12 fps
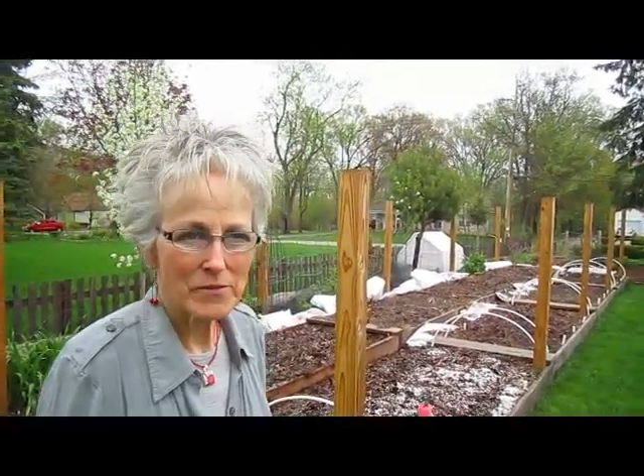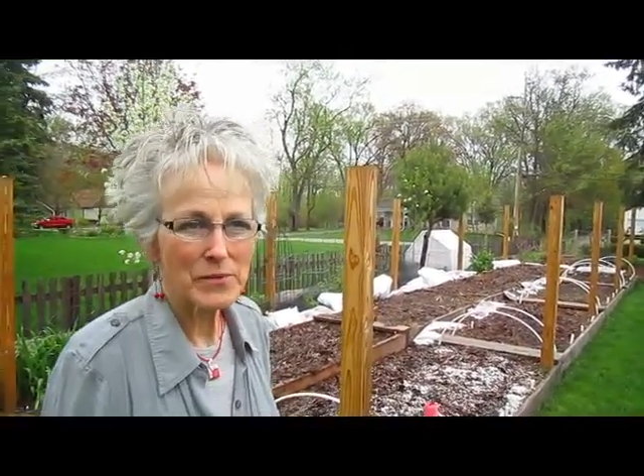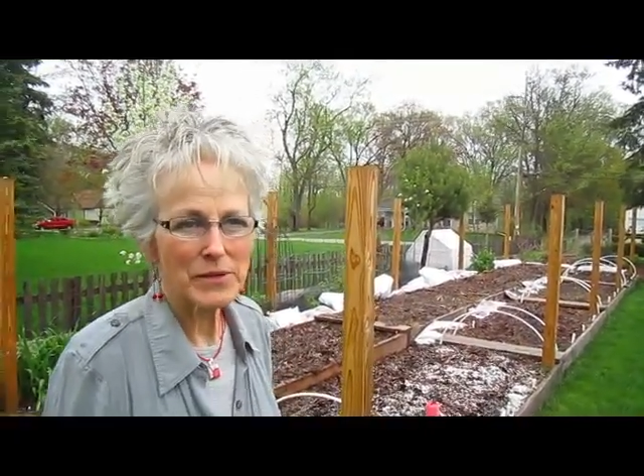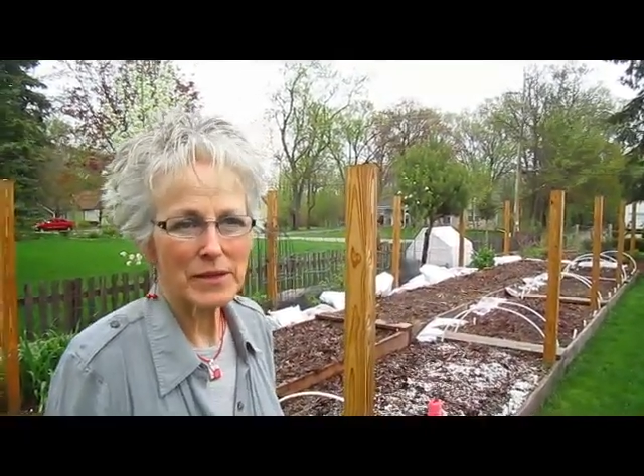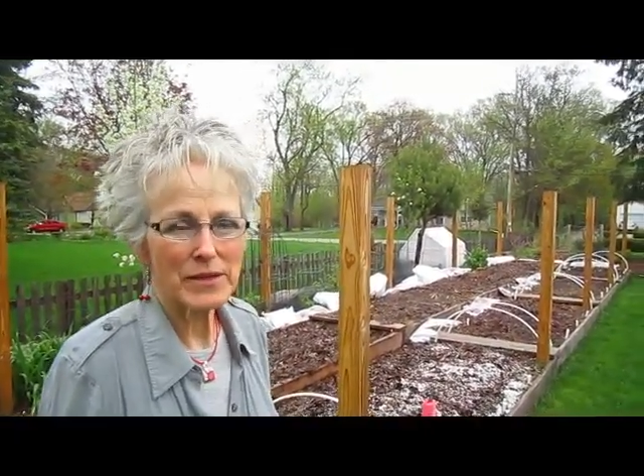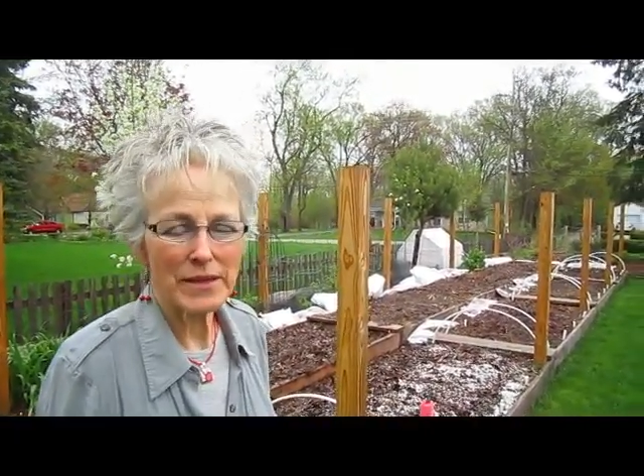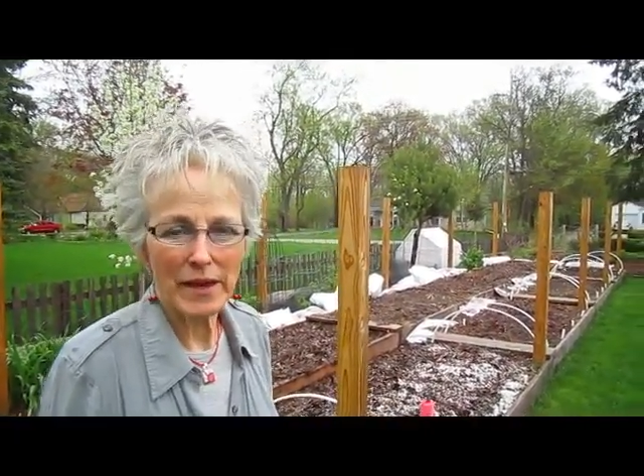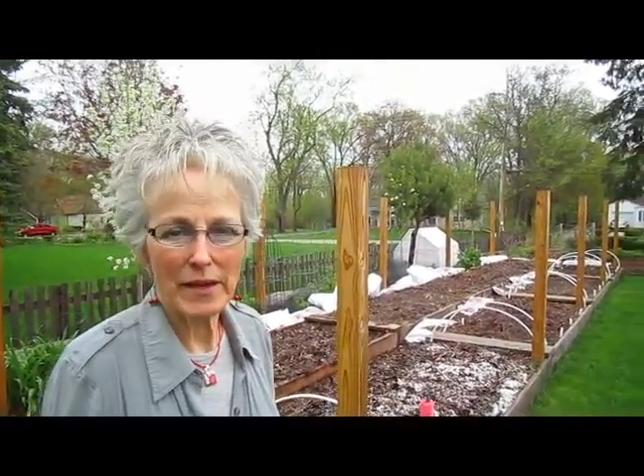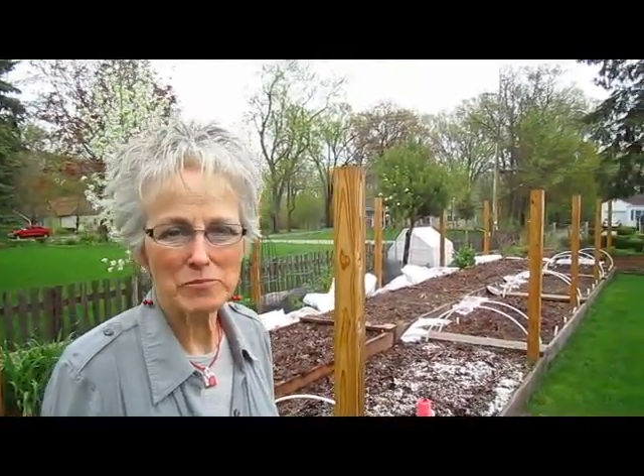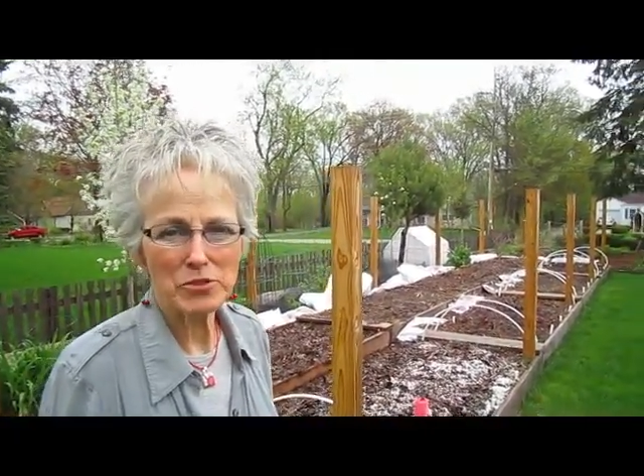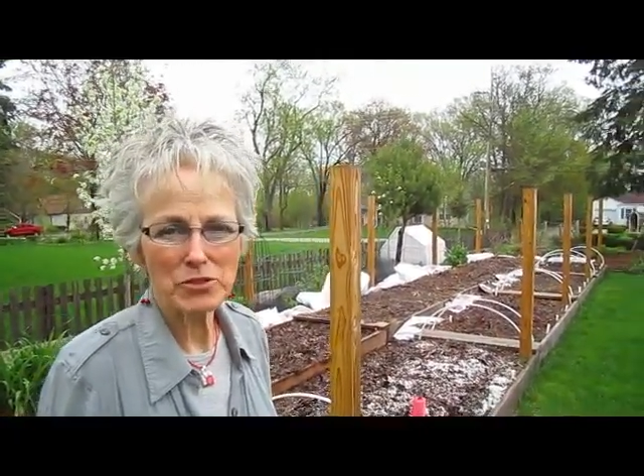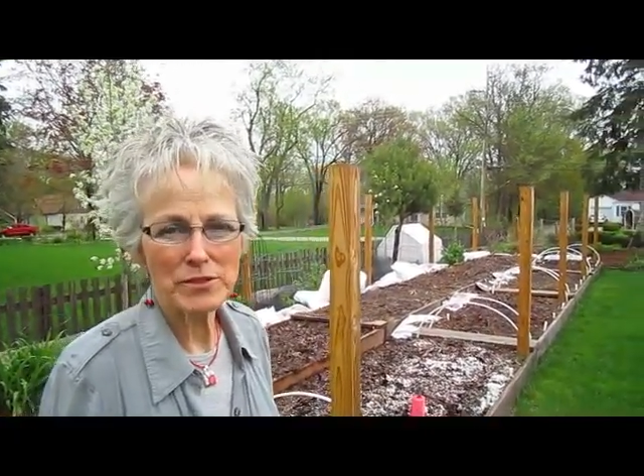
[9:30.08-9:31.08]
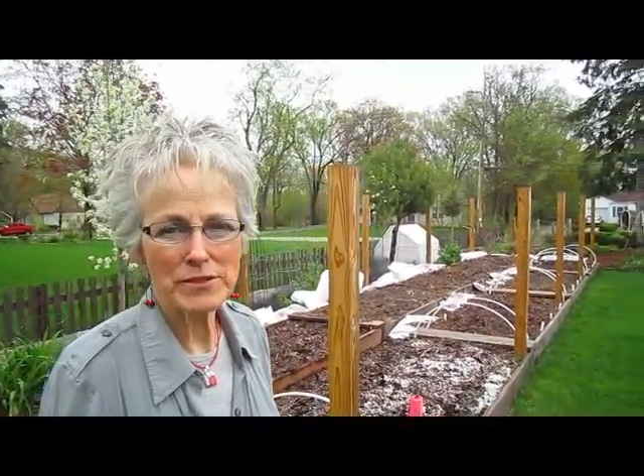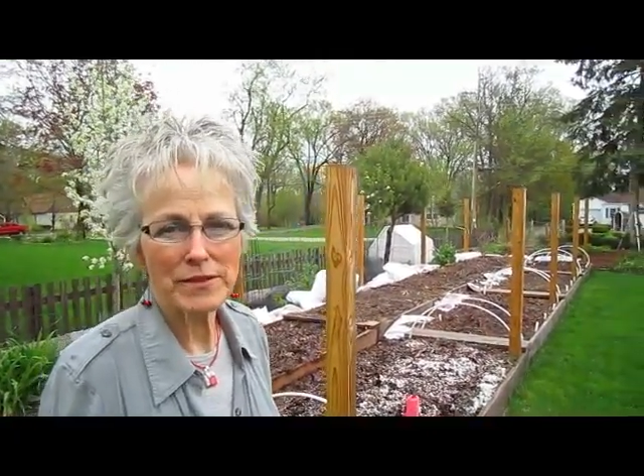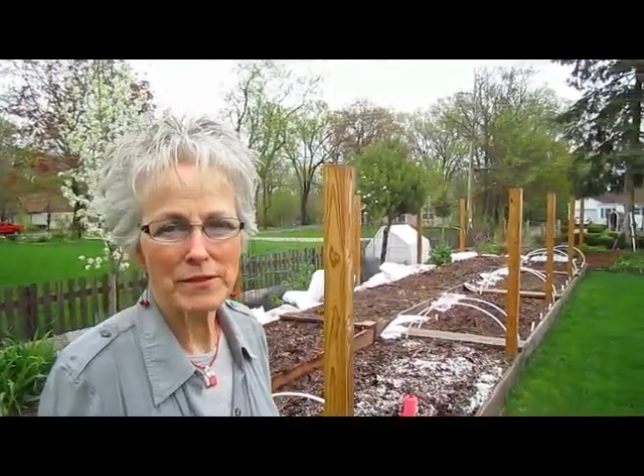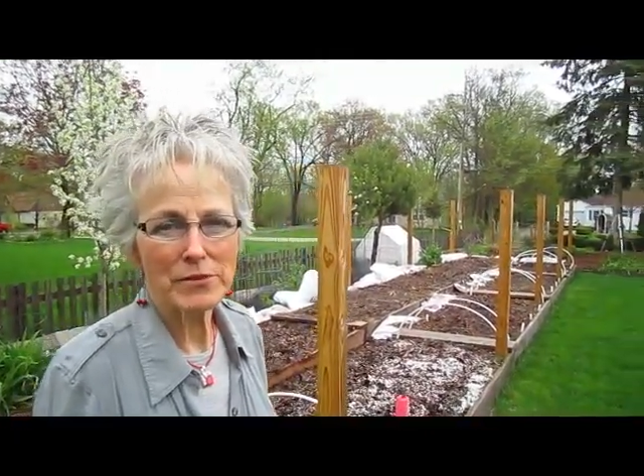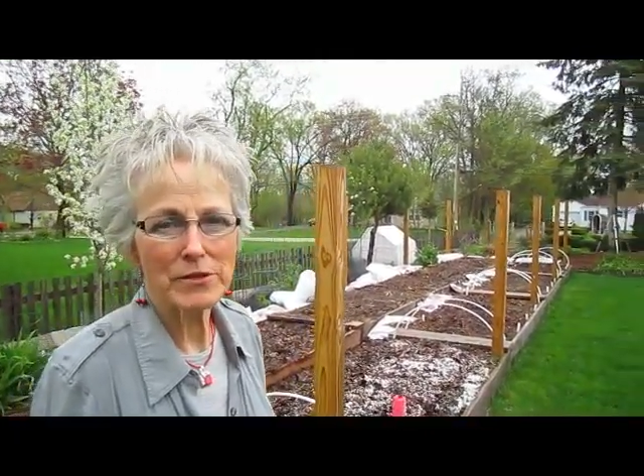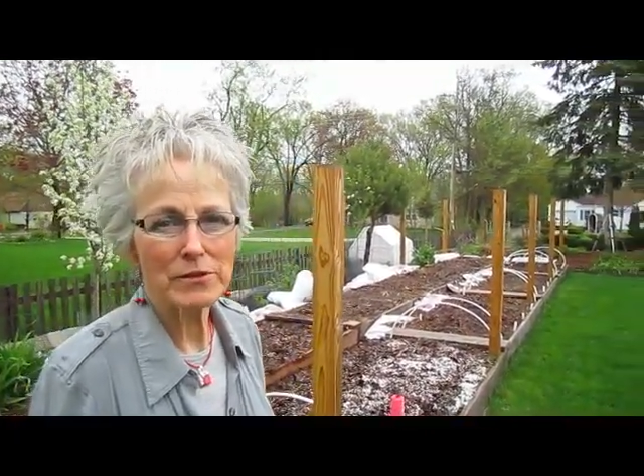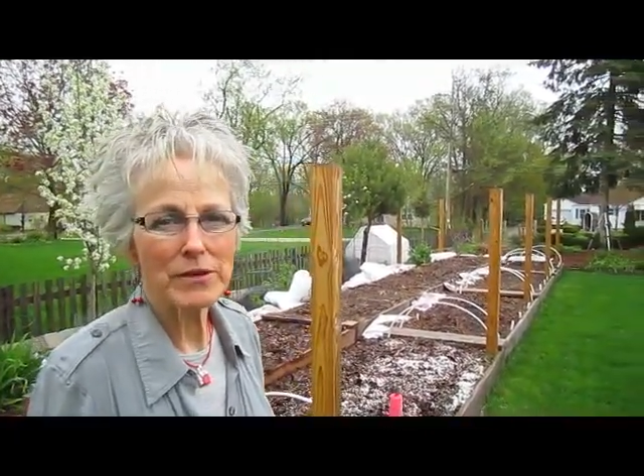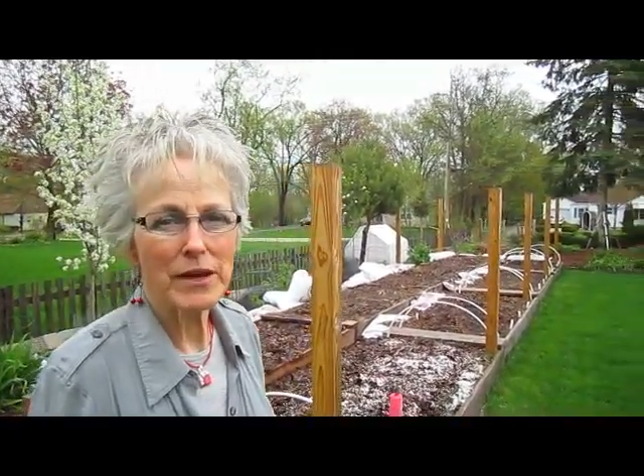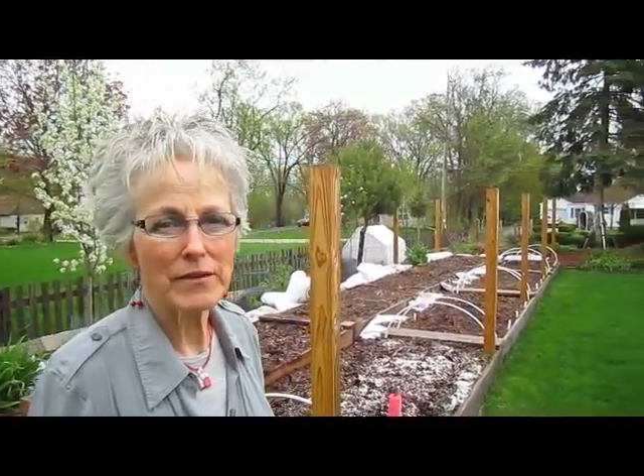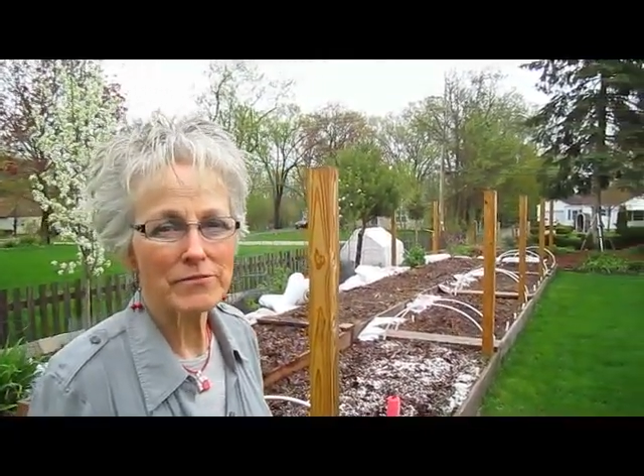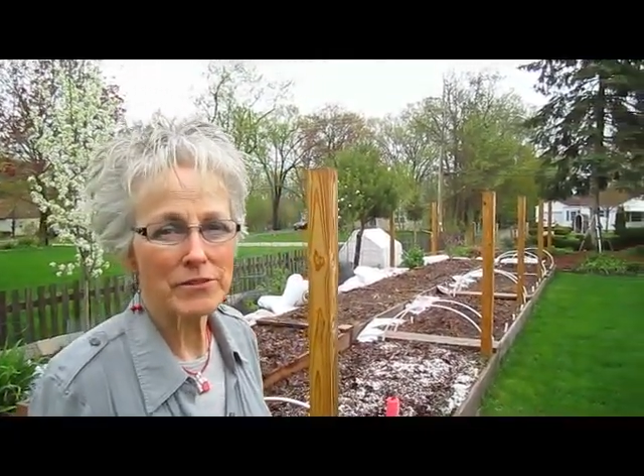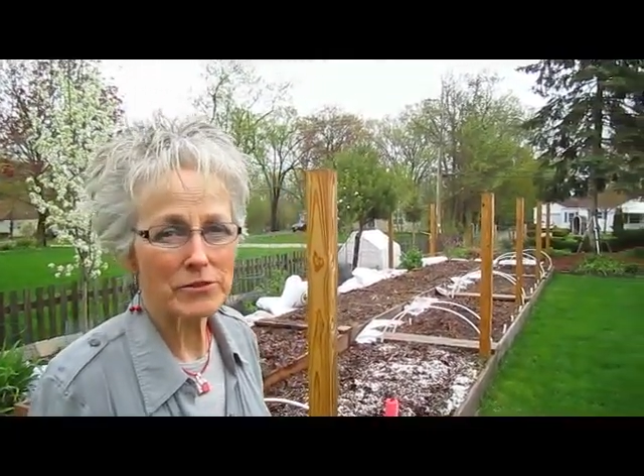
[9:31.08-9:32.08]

We can capture it, then we don't have